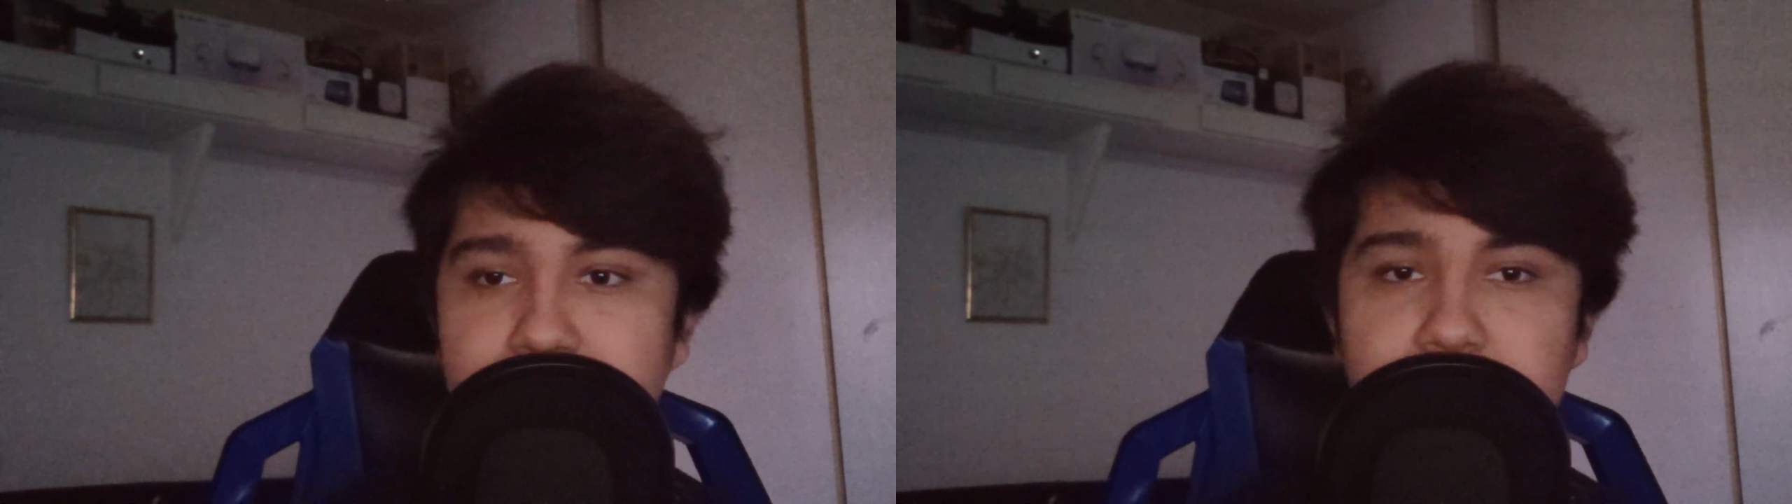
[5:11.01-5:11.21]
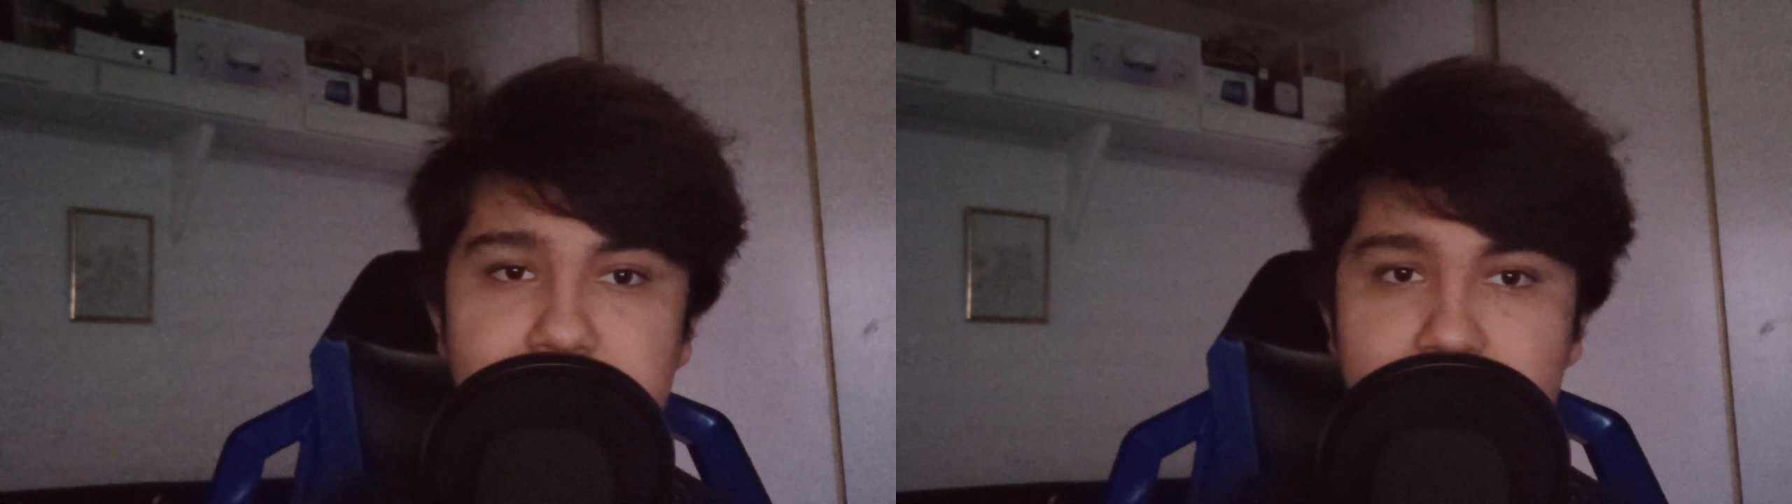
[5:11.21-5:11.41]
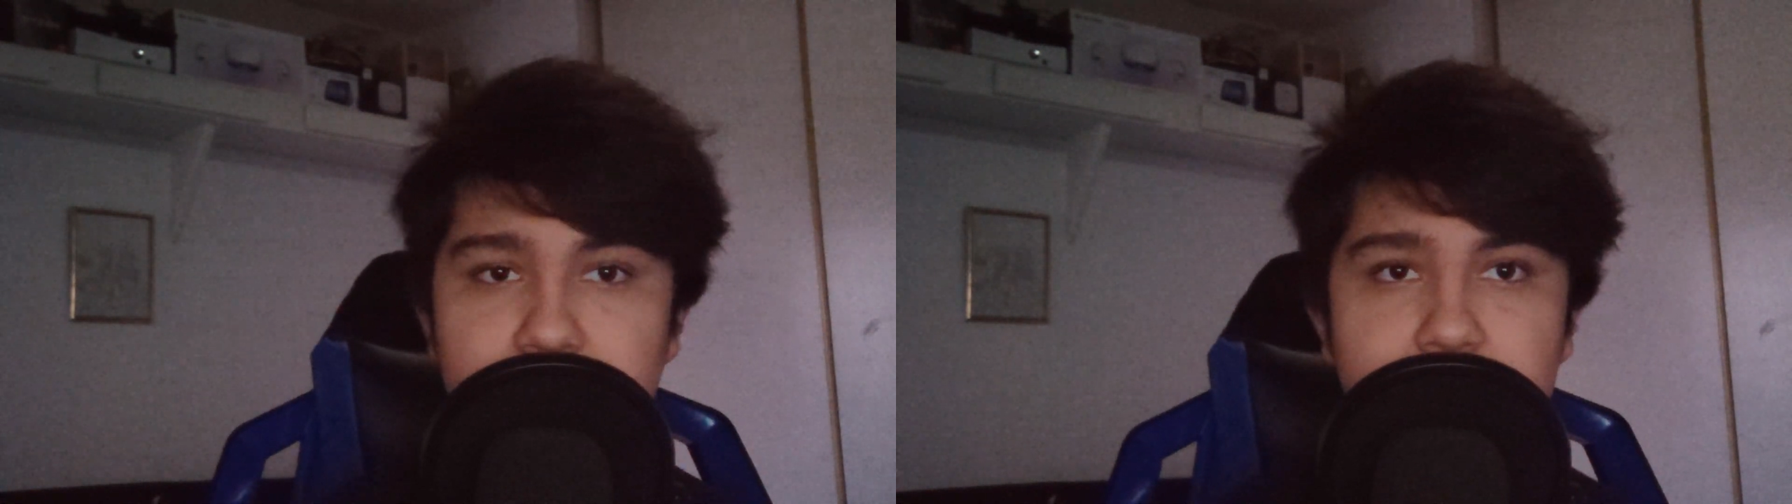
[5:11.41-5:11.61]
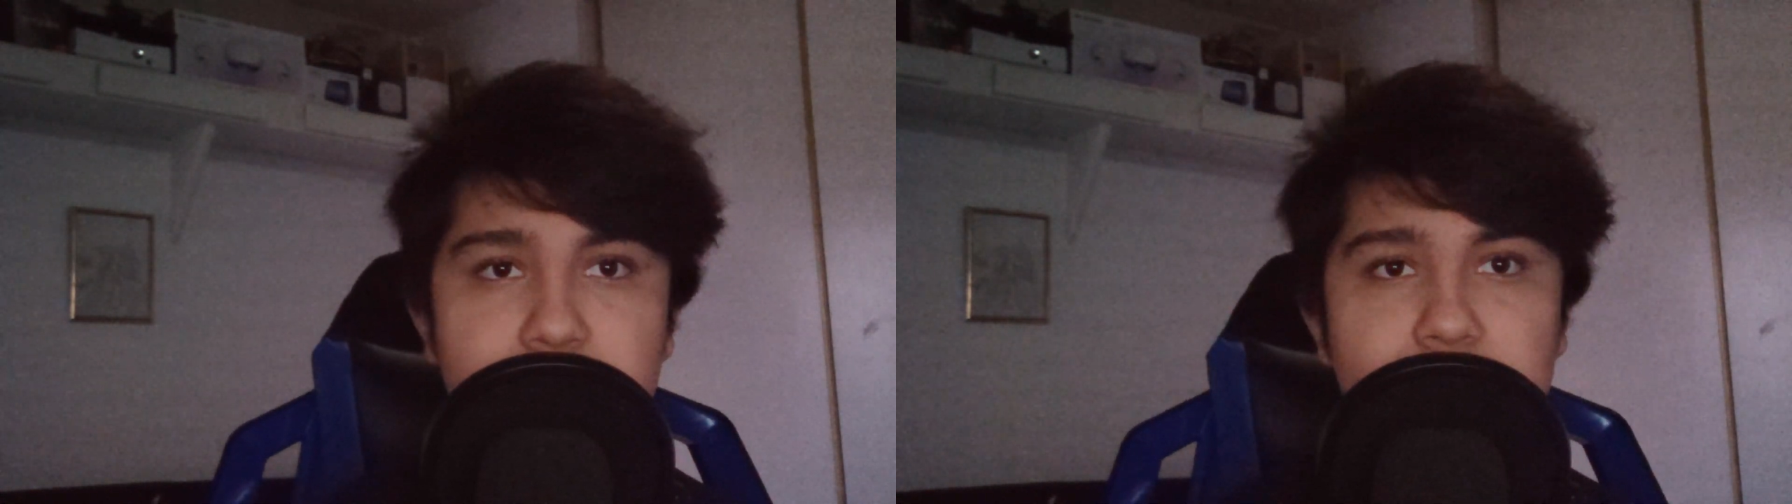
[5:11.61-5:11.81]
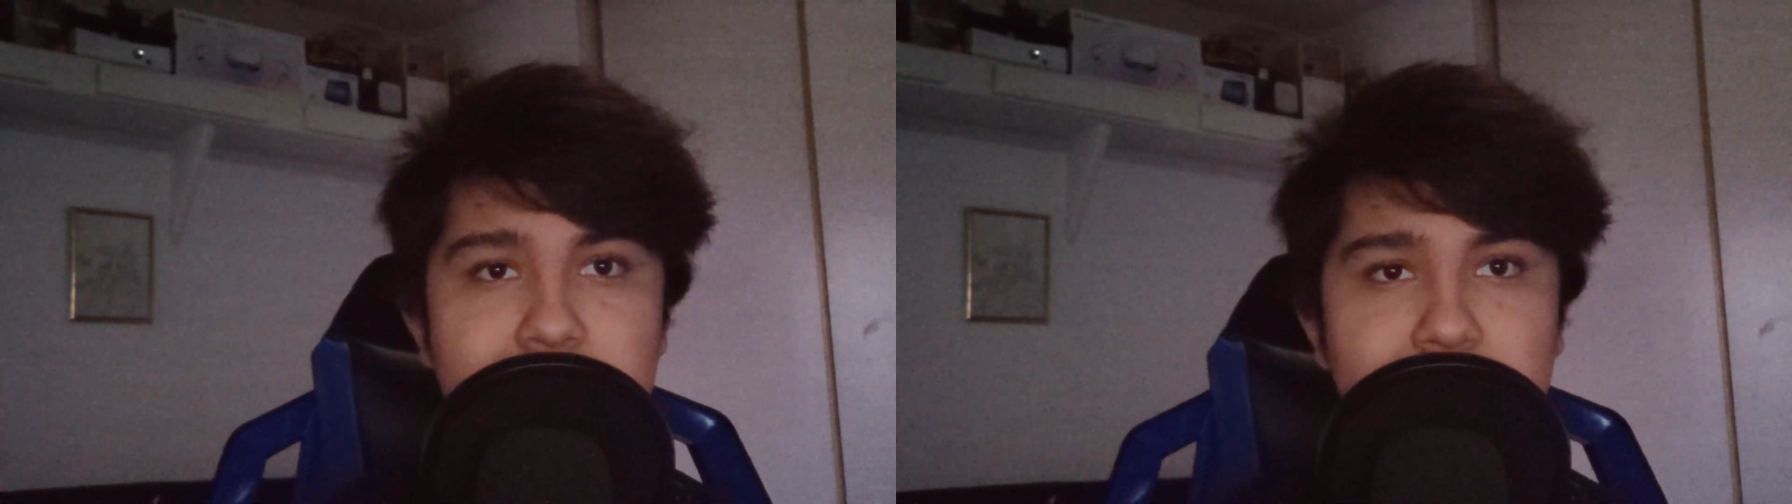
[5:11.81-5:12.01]
to screw in
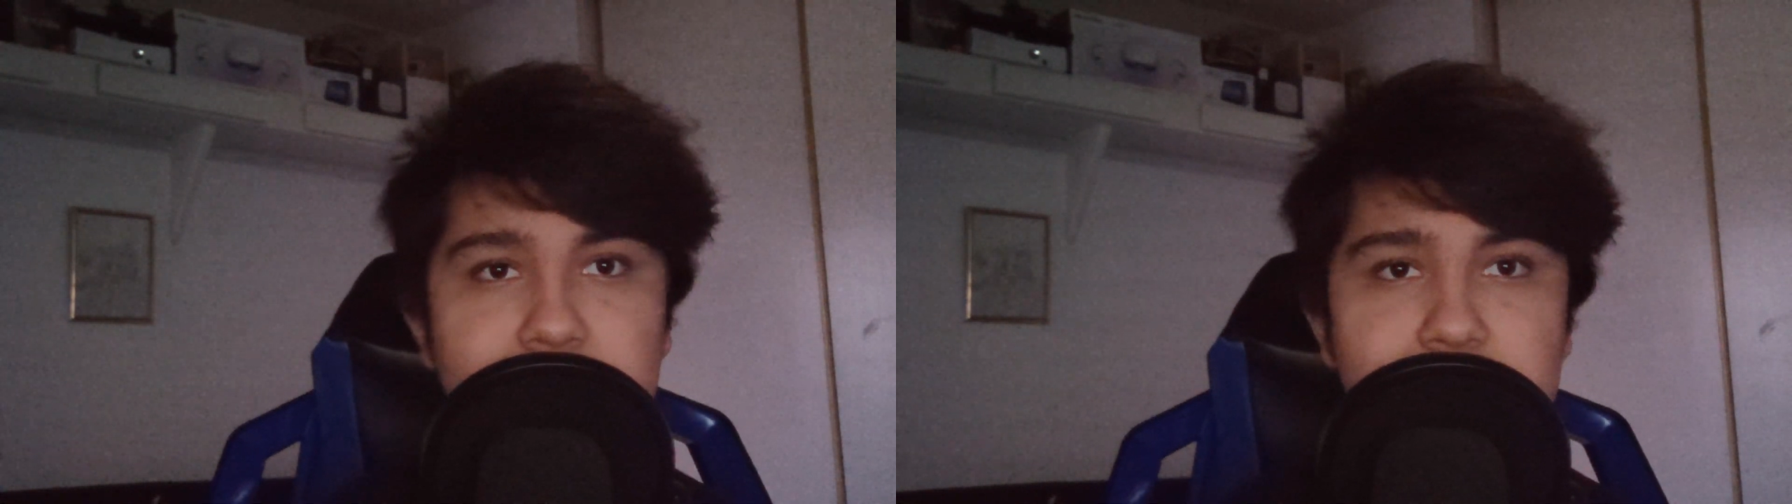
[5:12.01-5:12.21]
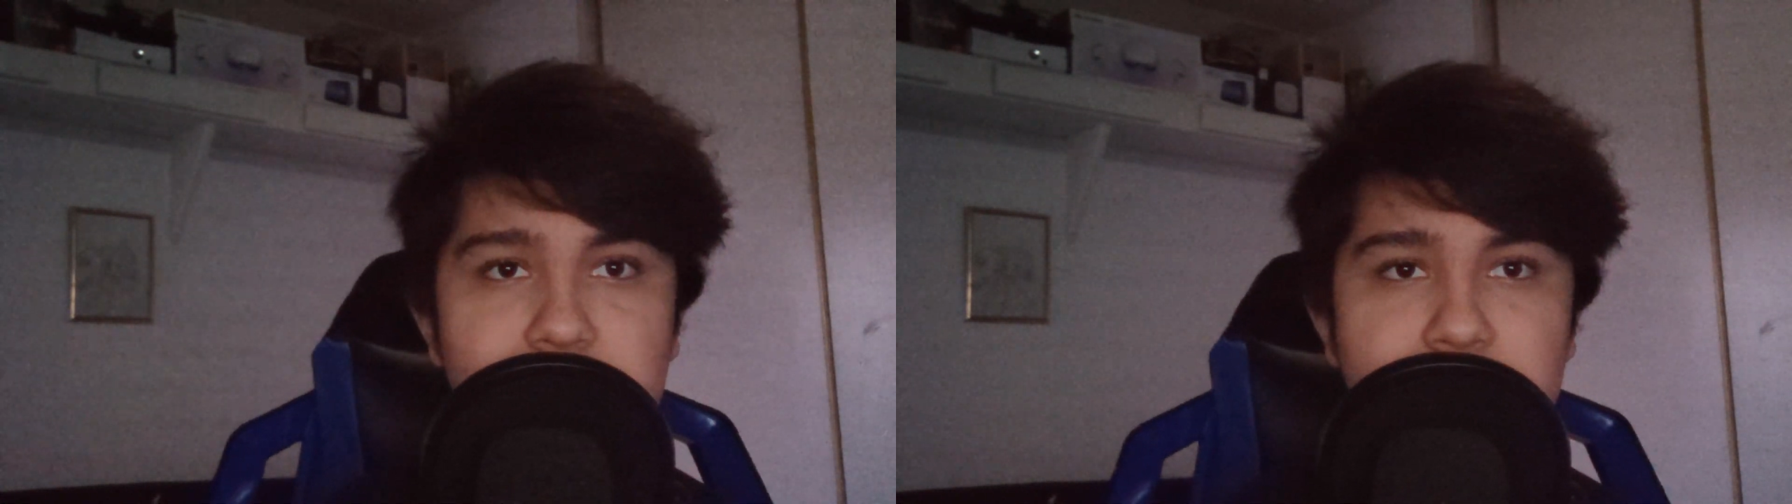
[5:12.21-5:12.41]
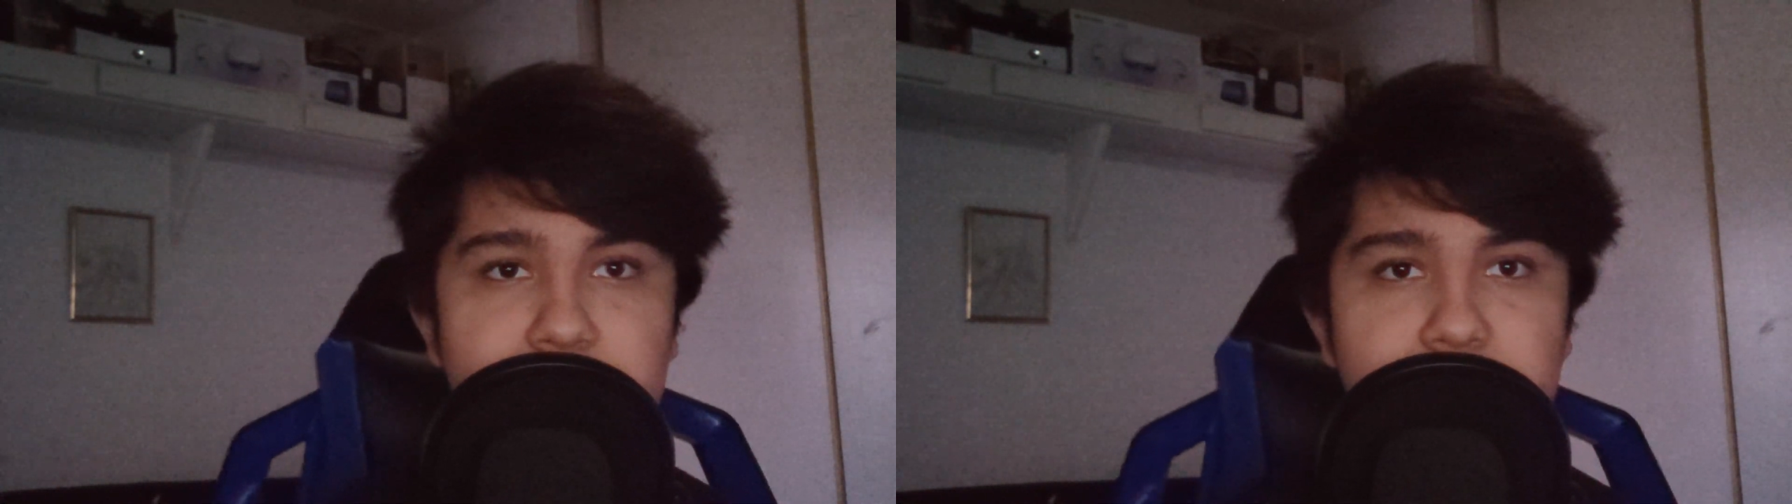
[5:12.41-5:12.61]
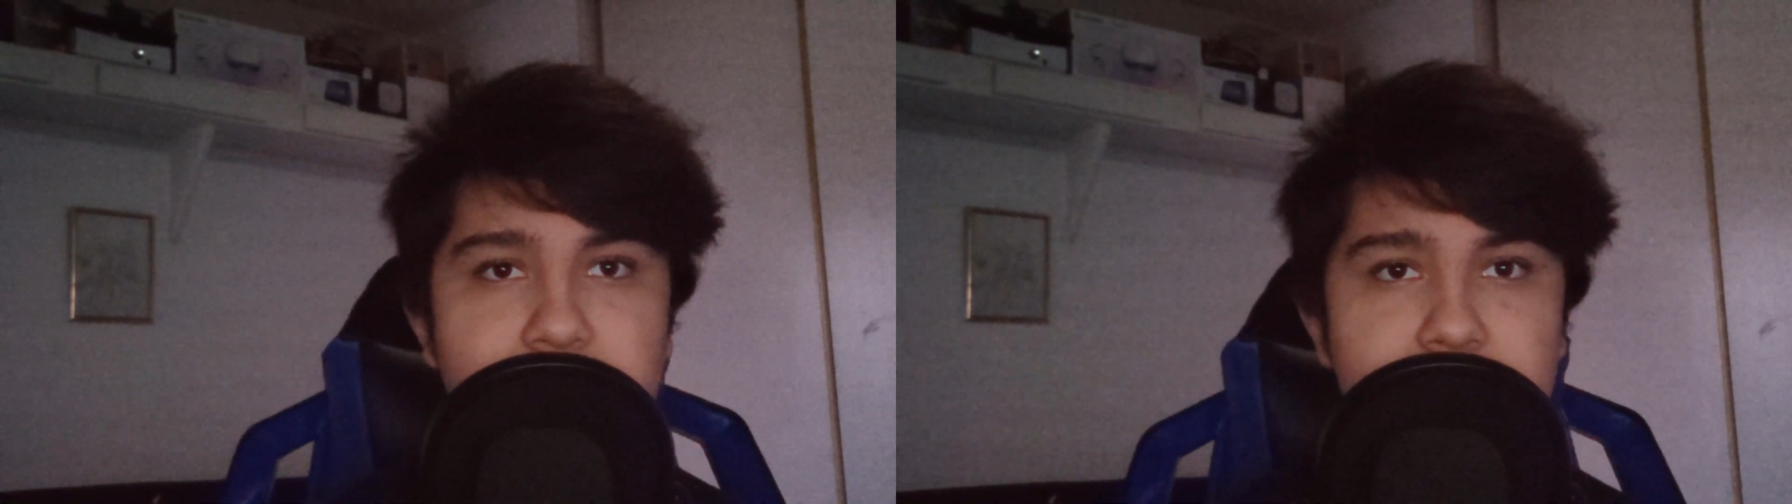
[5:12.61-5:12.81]
and out and stuff,